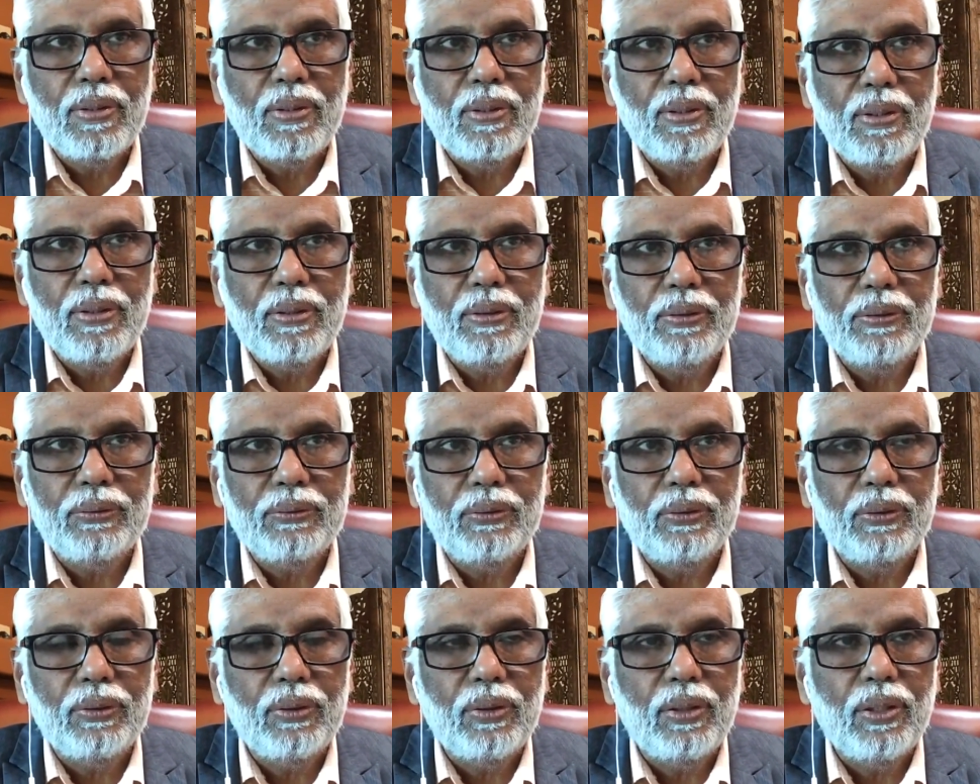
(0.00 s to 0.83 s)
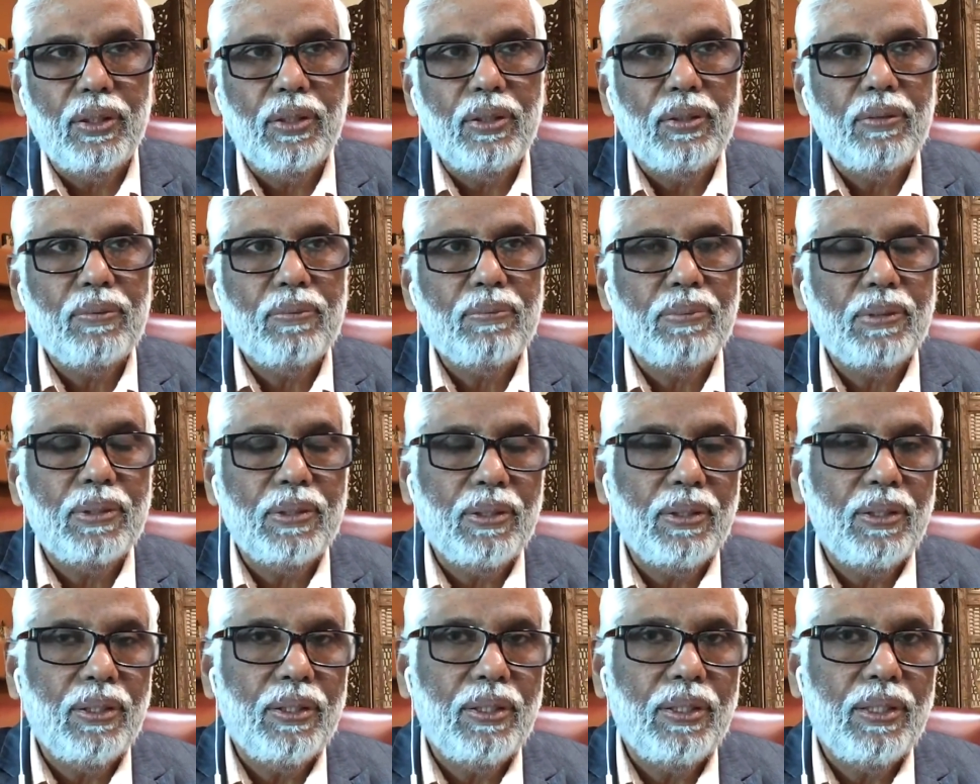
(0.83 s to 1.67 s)
it is
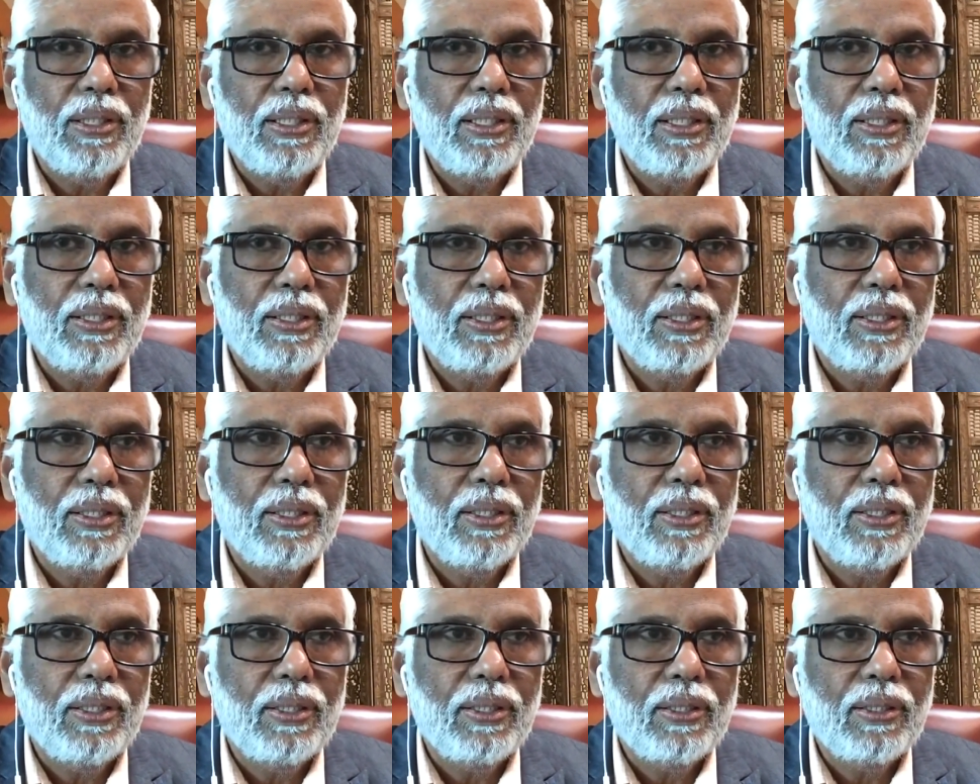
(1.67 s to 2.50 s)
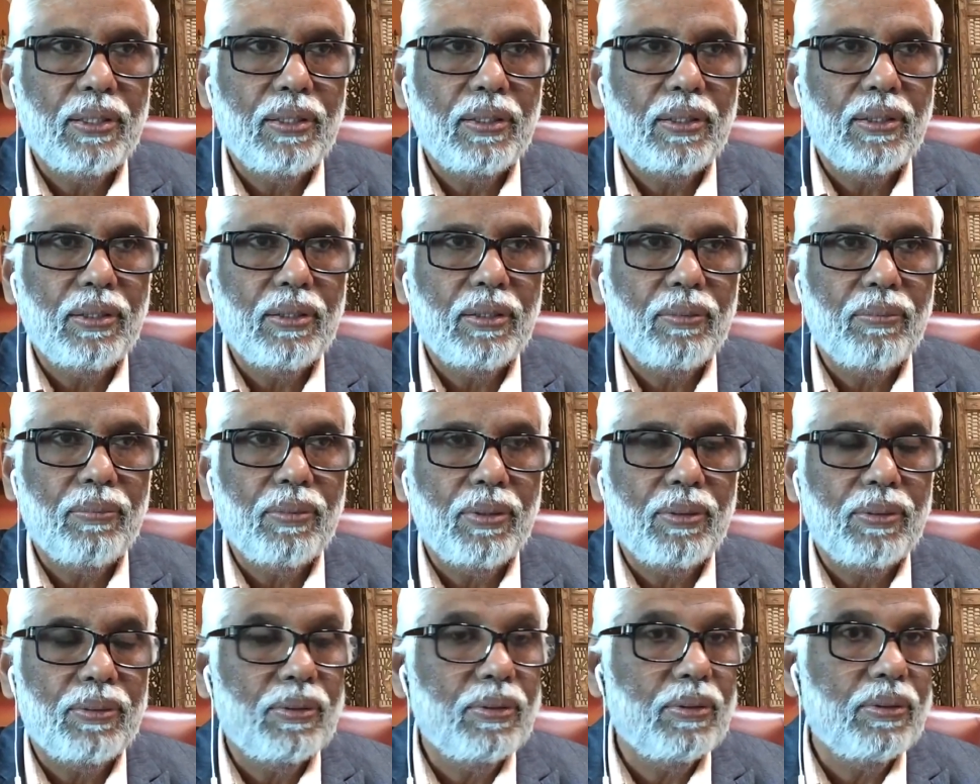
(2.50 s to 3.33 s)
particularly
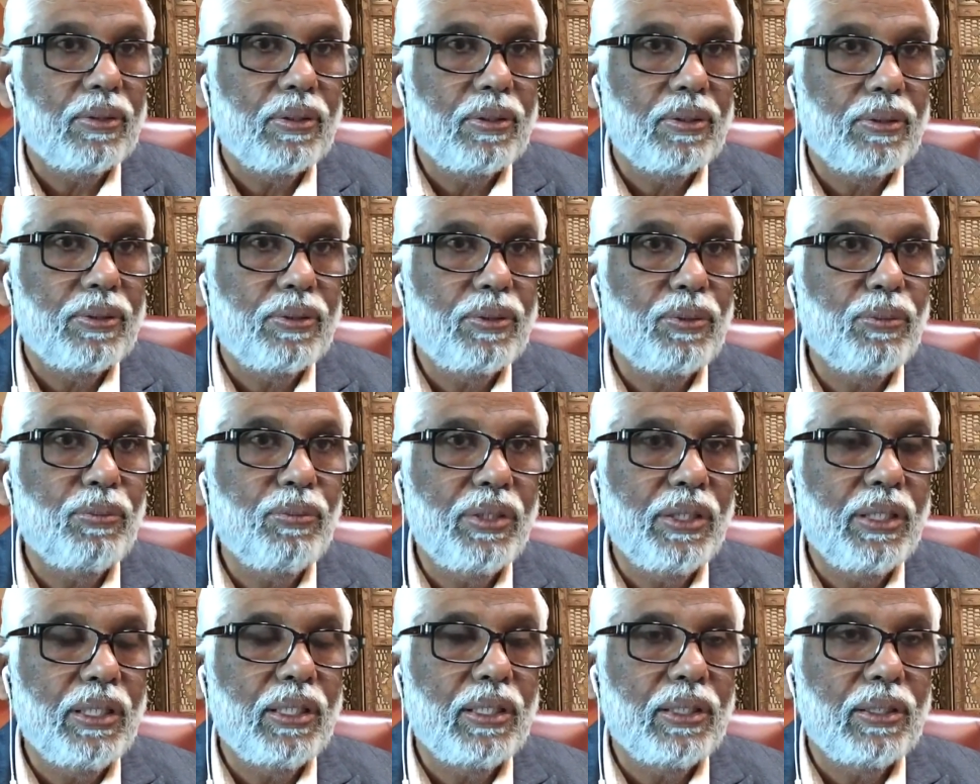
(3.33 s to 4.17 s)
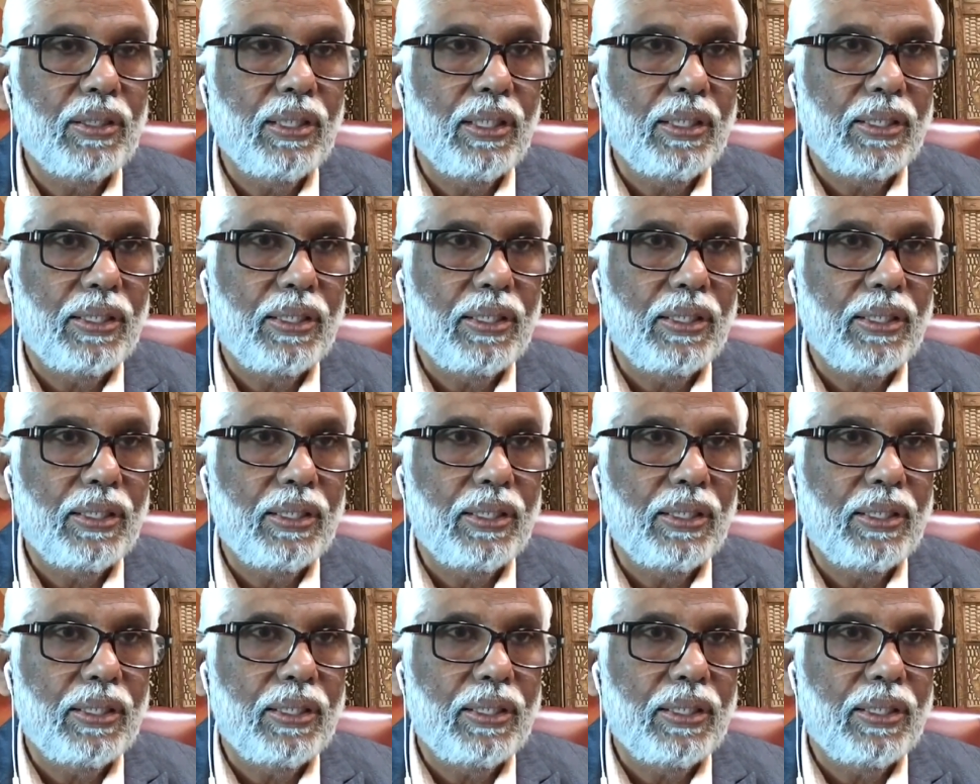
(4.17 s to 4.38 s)
about turmeric